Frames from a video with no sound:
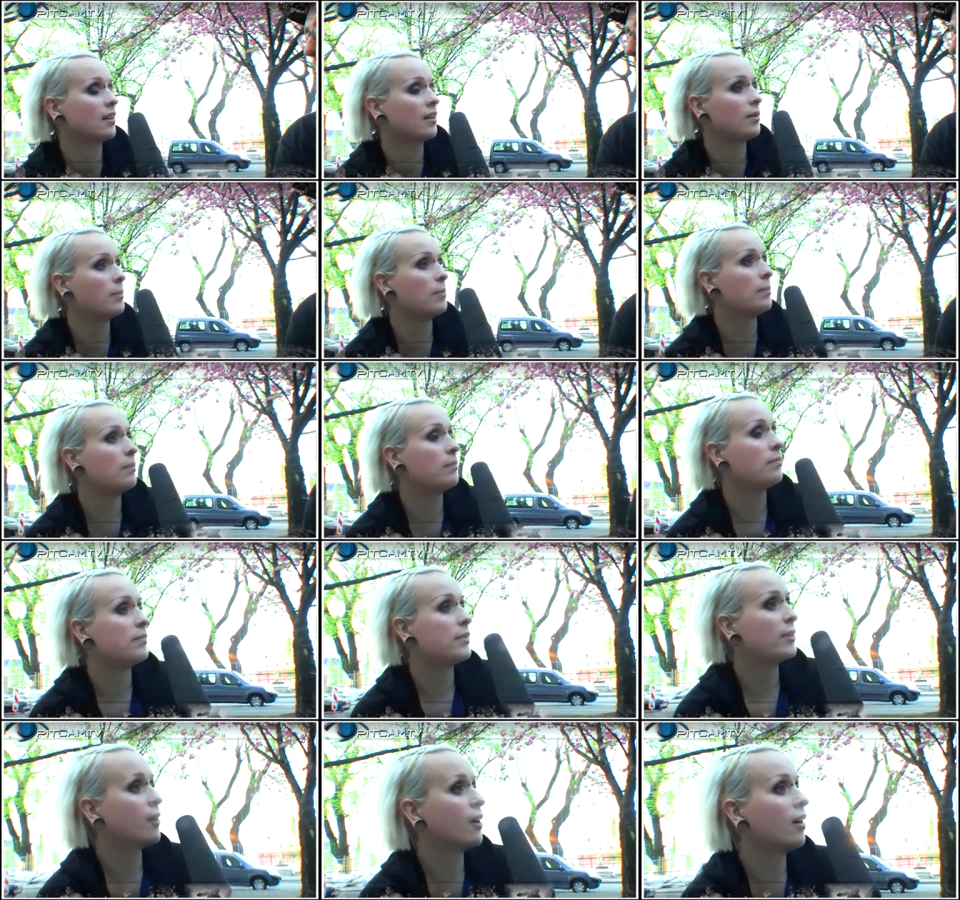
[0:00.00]

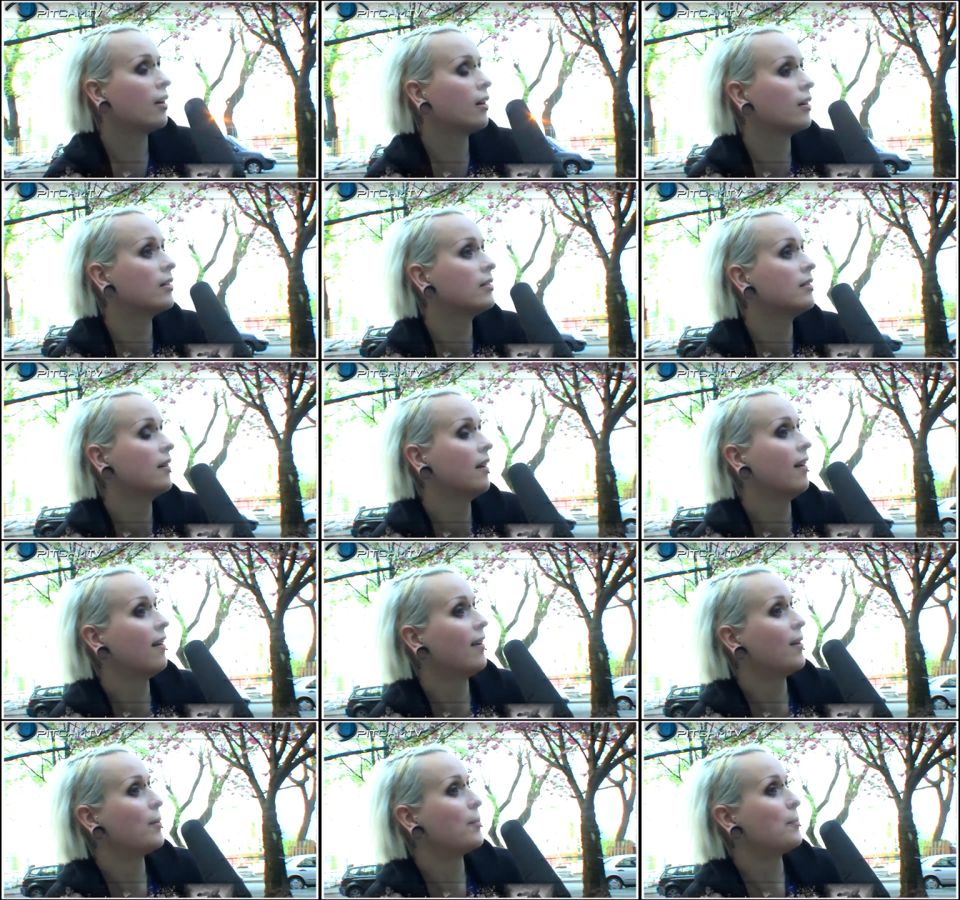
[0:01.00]
they're all
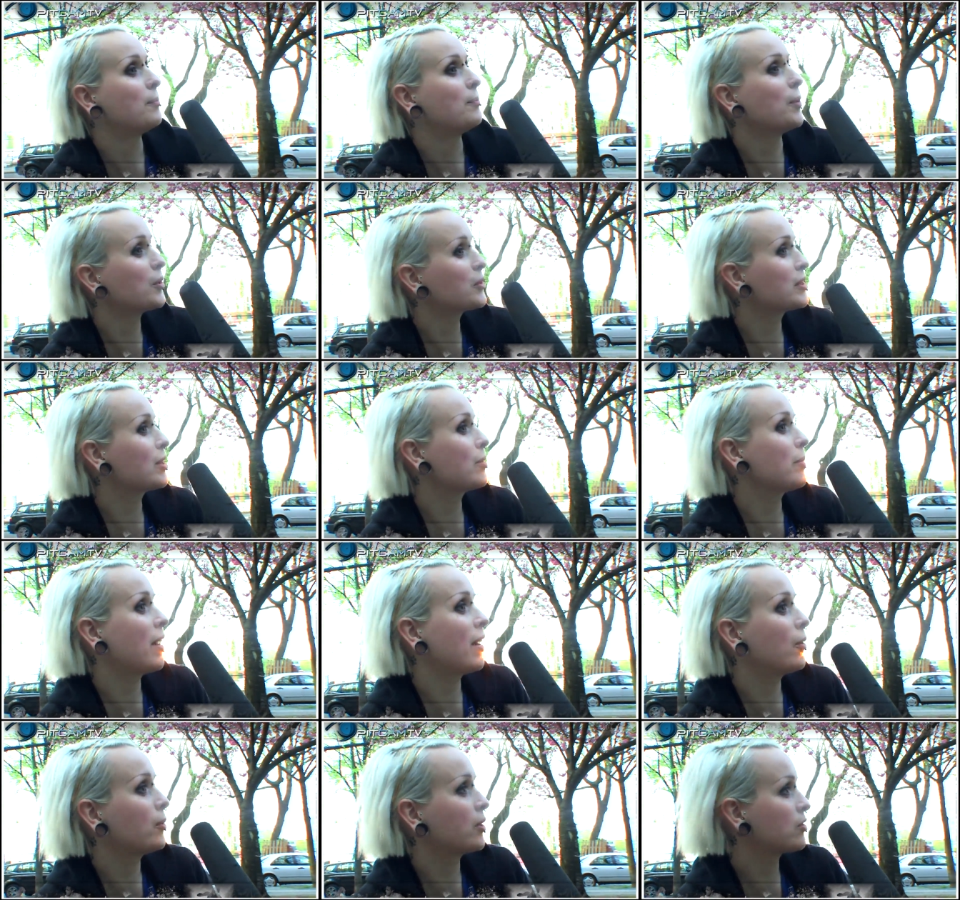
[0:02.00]
mostly
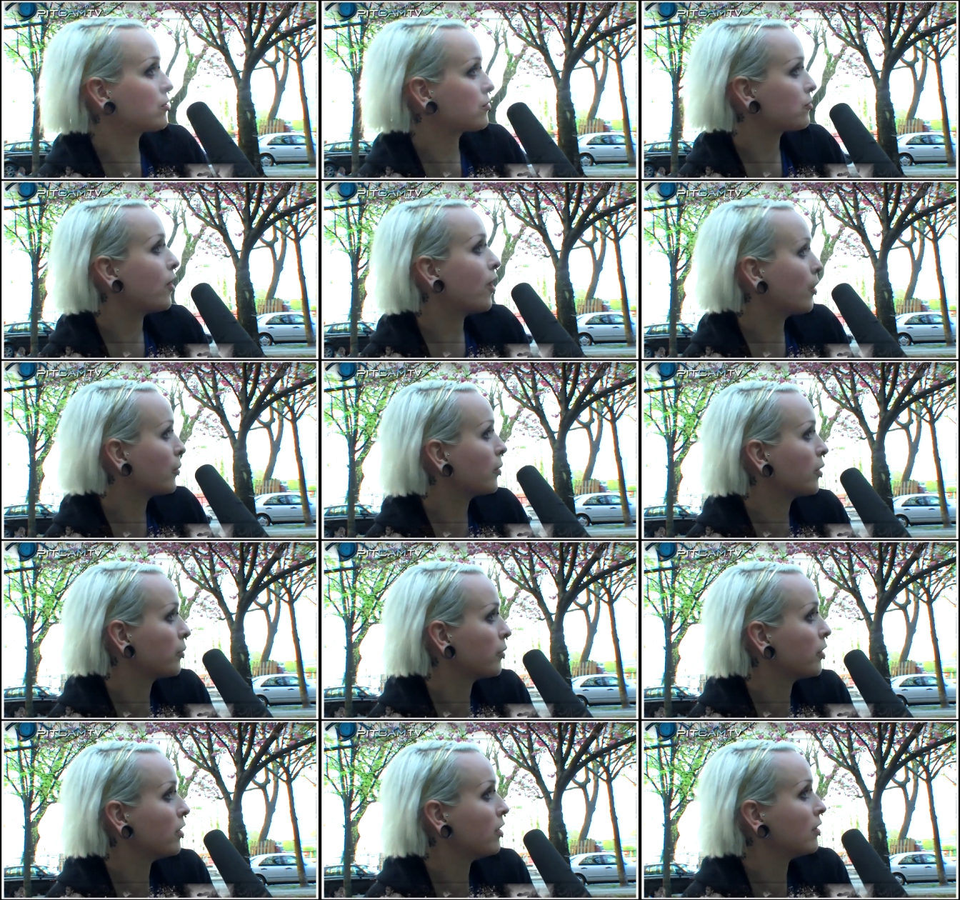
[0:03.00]
about what's wrong with the
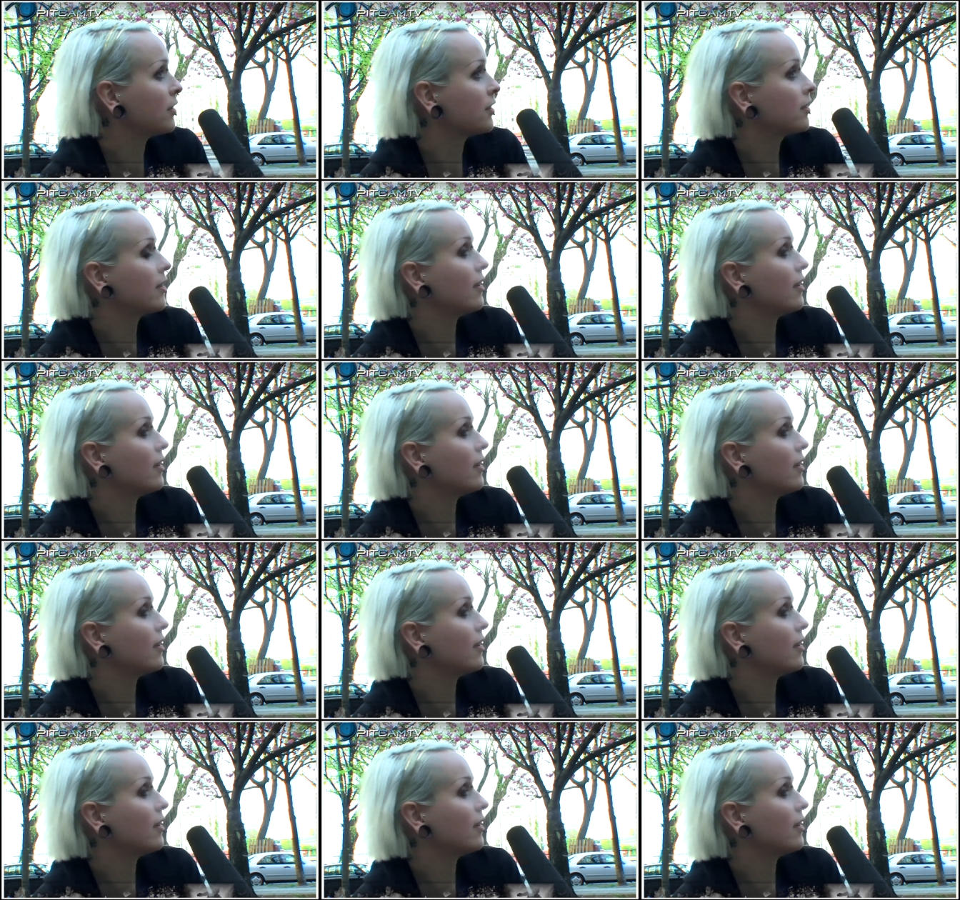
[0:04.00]
world.